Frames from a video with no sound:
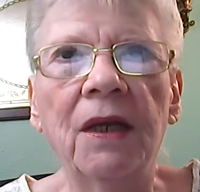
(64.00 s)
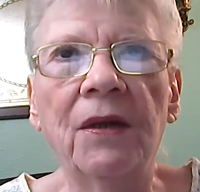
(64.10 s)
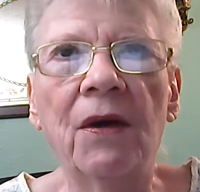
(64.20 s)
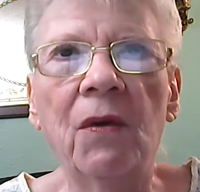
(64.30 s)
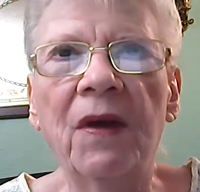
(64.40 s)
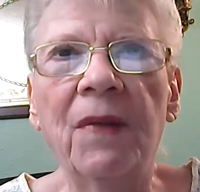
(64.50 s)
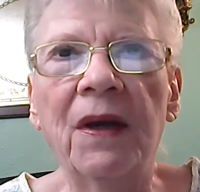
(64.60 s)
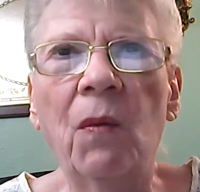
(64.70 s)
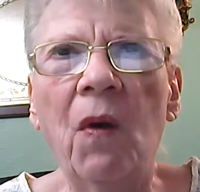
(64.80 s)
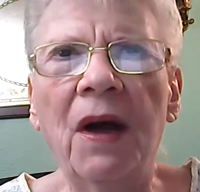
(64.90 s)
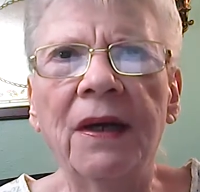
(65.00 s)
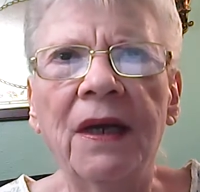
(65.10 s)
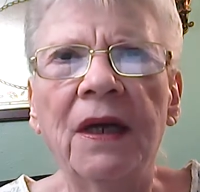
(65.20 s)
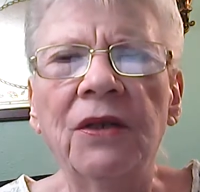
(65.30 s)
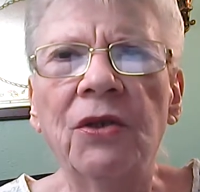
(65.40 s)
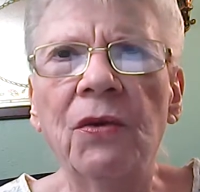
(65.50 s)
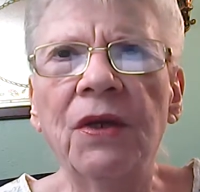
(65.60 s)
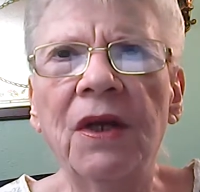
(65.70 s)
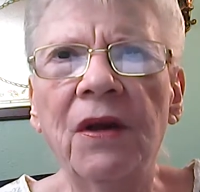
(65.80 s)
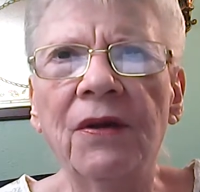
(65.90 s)
you know, we've been, 2
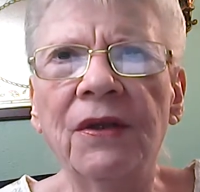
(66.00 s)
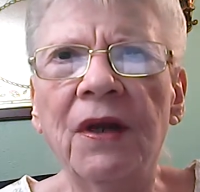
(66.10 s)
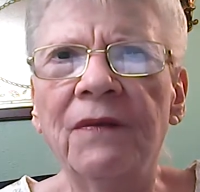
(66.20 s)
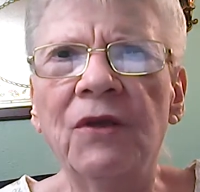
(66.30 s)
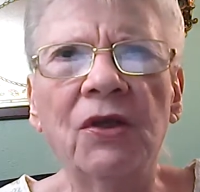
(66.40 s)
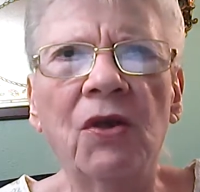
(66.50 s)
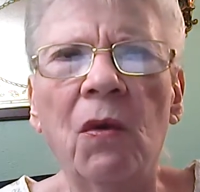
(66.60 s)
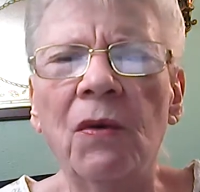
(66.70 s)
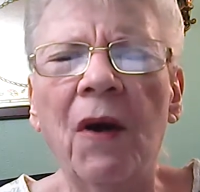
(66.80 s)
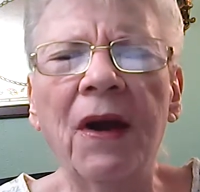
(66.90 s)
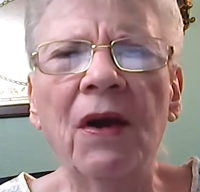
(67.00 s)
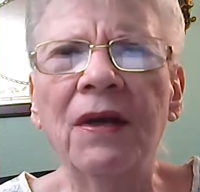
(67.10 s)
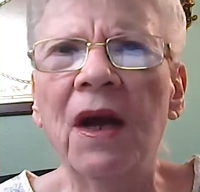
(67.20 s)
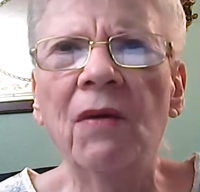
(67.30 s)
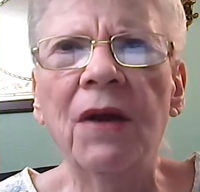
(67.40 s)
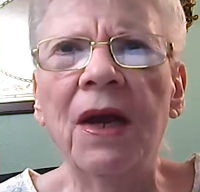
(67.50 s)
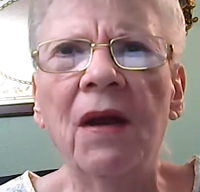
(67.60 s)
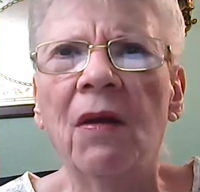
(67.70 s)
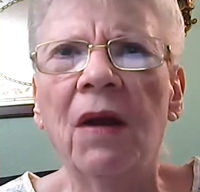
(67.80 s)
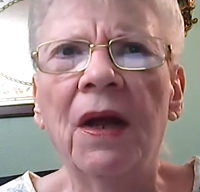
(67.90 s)
years of just going right on
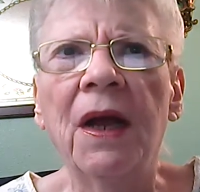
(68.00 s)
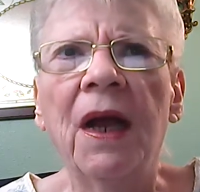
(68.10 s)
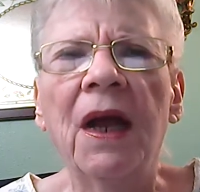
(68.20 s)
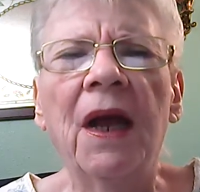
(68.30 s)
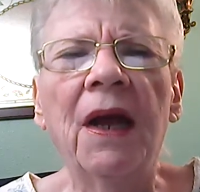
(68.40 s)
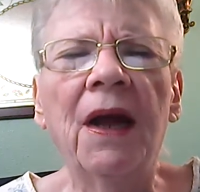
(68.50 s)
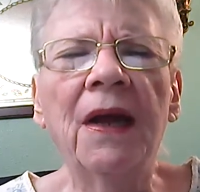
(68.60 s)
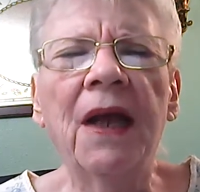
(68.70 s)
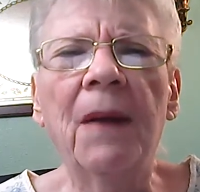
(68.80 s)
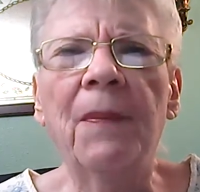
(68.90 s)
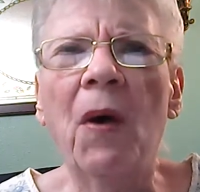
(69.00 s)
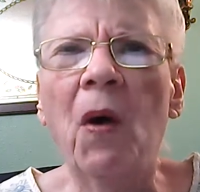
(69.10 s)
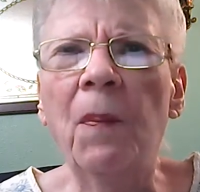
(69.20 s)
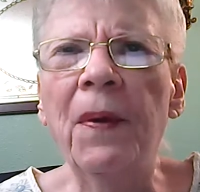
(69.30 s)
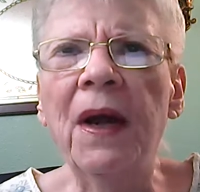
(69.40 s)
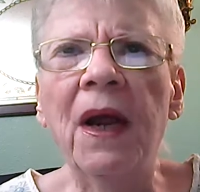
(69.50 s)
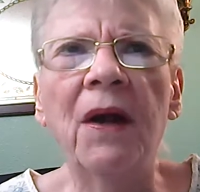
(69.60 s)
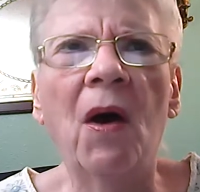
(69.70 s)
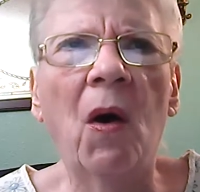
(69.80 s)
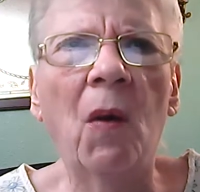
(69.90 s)
downhill. And I kept hoping
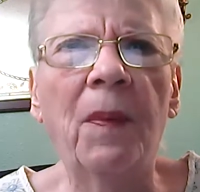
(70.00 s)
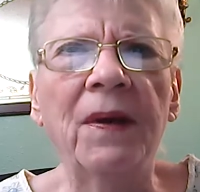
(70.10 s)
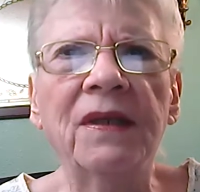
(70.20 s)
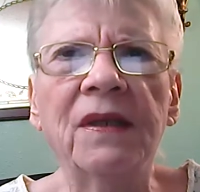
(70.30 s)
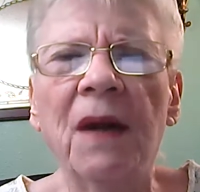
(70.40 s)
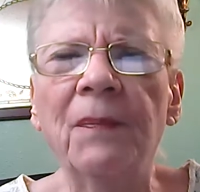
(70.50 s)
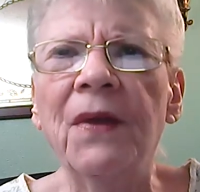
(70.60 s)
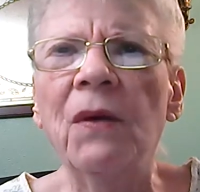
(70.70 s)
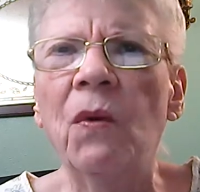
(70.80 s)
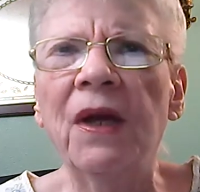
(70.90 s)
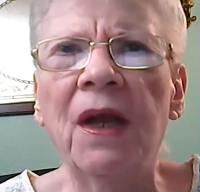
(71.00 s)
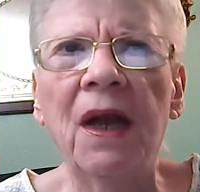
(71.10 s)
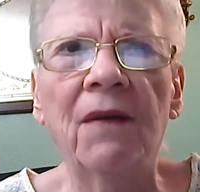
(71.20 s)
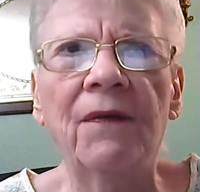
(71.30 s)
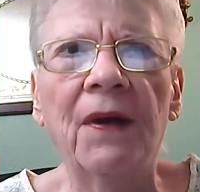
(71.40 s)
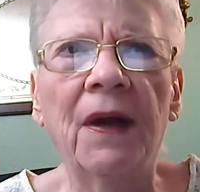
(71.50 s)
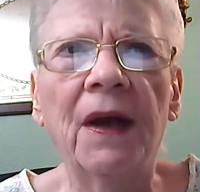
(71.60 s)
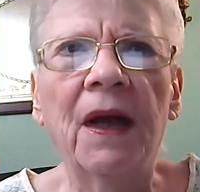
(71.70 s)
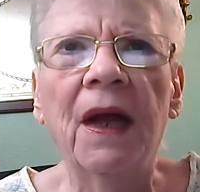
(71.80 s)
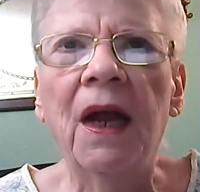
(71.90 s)
and hoping something would give.
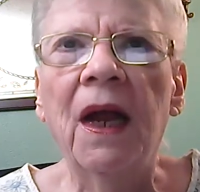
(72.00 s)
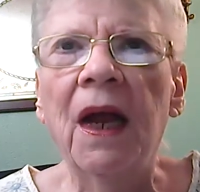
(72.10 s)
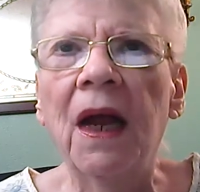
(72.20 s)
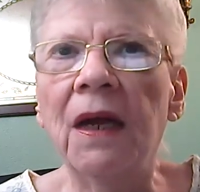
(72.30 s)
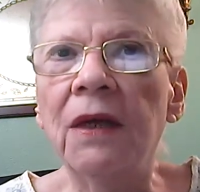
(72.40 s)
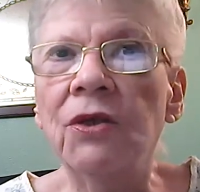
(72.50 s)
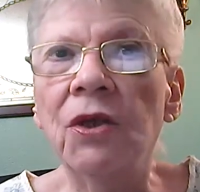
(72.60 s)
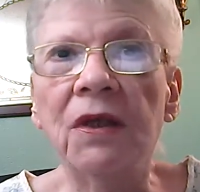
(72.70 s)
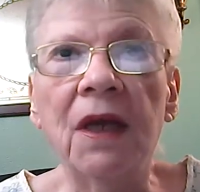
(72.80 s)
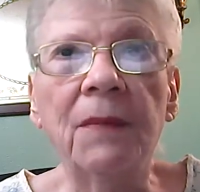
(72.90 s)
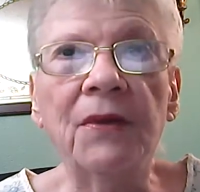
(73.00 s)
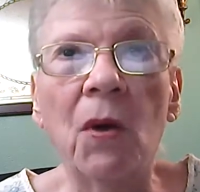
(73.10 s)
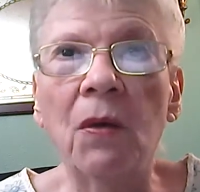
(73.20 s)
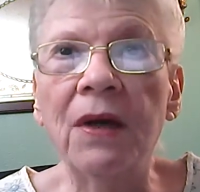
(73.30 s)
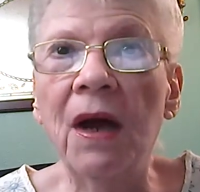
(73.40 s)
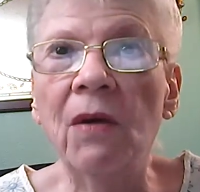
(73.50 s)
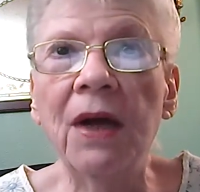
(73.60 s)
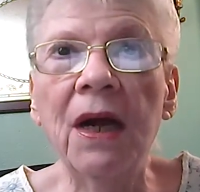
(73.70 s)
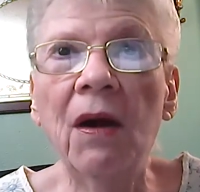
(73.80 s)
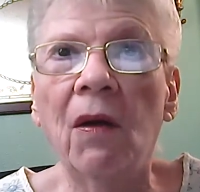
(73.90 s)
And it just keeps going
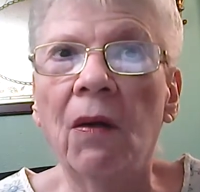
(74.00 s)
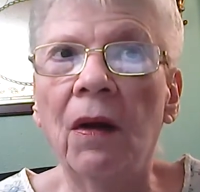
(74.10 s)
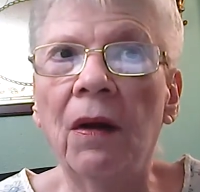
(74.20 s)
downhill.